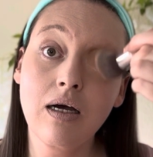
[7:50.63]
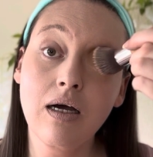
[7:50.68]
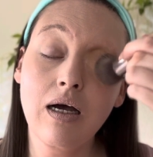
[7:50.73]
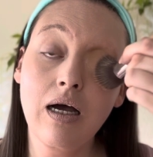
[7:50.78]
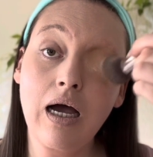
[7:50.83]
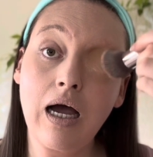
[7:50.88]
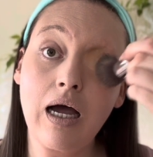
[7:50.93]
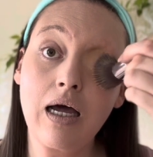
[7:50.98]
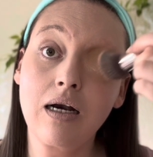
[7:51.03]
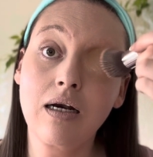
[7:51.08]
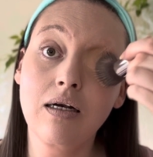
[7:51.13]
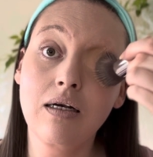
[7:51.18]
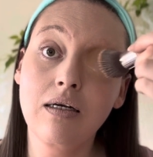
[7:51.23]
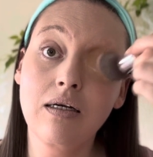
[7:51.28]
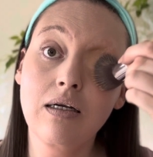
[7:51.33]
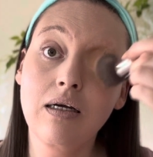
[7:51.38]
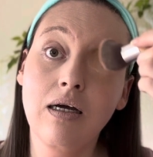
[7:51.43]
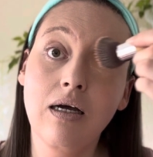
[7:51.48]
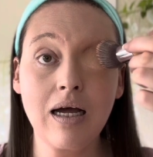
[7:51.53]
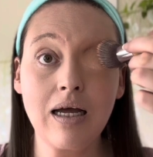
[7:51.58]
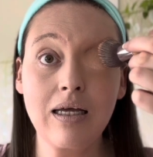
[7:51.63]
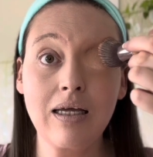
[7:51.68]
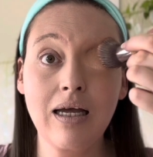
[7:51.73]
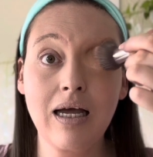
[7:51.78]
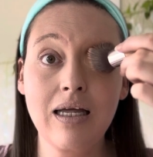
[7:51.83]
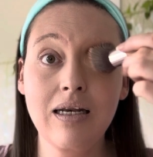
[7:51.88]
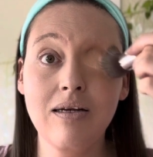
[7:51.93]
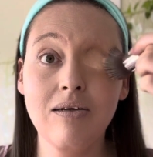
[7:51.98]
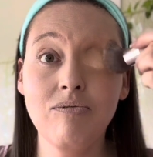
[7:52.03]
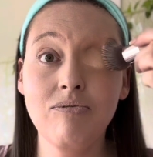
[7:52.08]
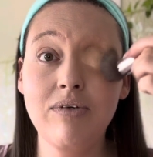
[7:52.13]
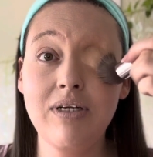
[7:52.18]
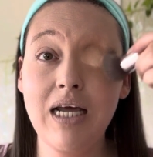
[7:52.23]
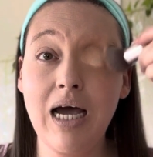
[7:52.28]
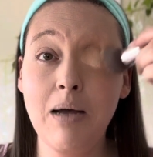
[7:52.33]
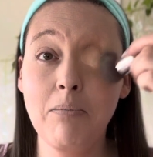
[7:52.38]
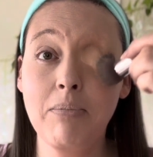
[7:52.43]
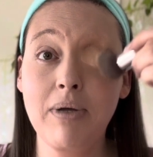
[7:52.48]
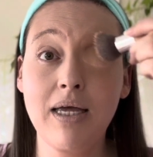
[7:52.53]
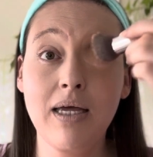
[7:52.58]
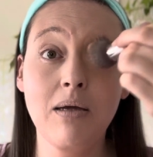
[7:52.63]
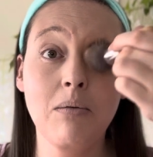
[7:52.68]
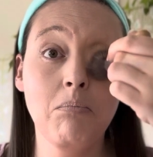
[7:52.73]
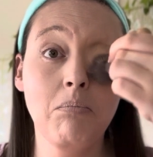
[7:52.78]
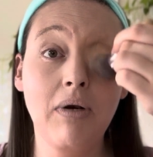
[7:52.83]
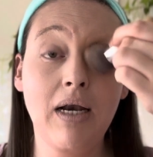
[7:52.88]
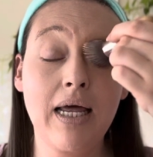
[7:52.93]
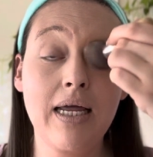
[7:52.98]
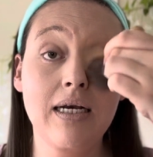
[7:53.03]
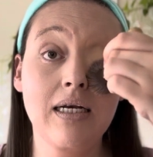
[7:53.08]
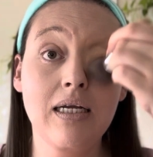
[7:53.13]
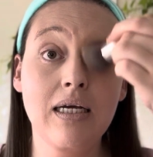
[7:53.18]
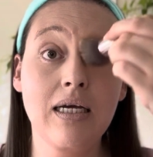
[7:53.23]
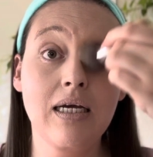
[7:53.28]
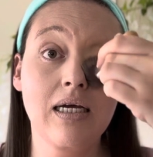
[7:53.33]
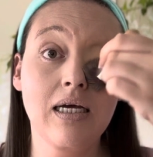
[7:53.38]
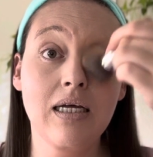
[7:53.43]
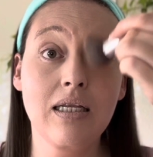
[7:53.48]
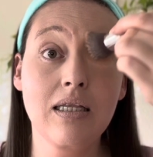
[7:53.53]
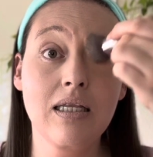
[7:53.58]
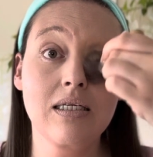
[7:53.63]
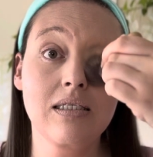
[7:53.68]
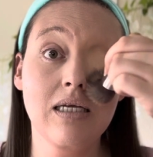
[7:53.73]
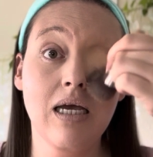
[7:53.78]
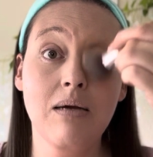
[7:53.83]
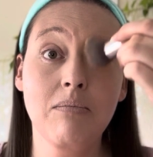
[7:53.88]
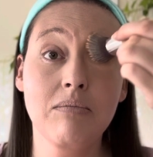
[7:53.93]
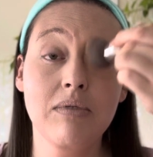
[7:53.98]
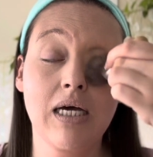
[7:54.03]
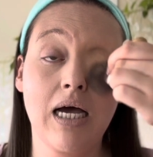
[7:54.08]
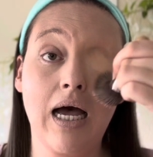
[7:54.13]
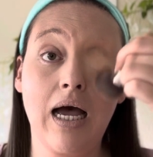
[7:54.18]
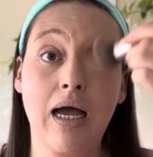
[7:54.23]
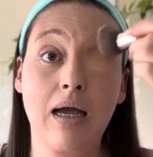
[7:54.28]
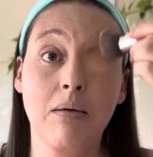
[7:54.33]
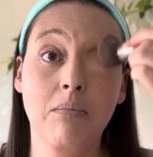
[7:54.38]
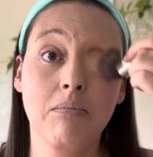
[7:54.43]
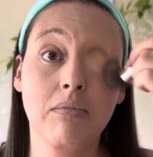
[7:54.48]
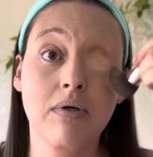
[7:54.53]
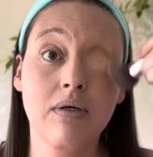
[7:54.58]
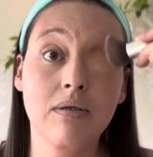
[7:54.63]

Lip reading: And I kind of dab it and blend it at the same time.